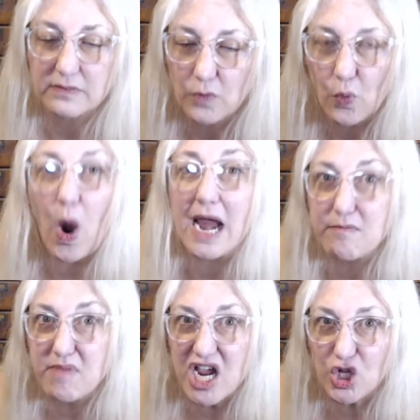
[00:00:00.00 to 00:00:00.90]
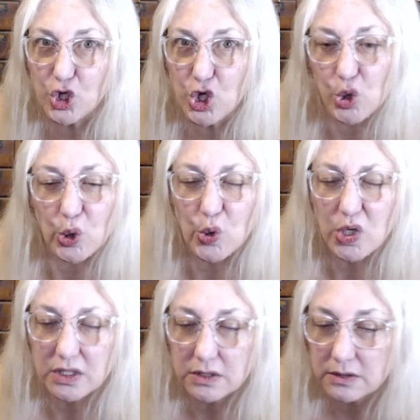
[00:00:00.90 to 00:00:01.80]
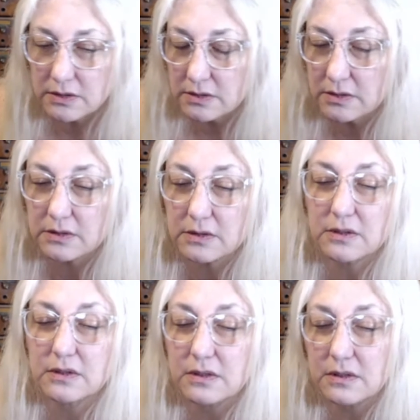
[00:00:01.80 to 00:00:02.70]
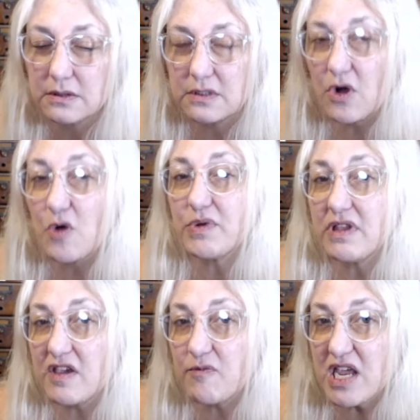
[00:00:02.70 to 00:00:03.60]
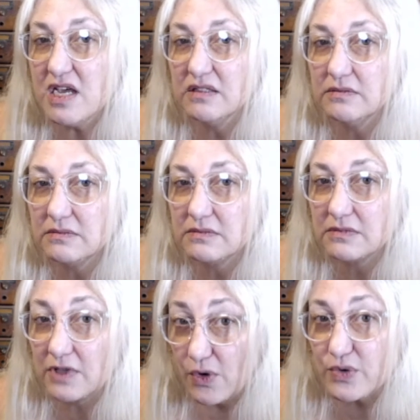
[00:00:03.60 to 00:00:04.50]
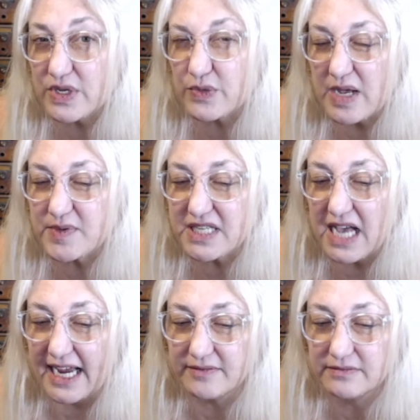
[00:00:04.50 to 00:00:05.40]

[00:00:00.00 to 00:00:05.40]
White male, you. Don't believe me? Go to his website.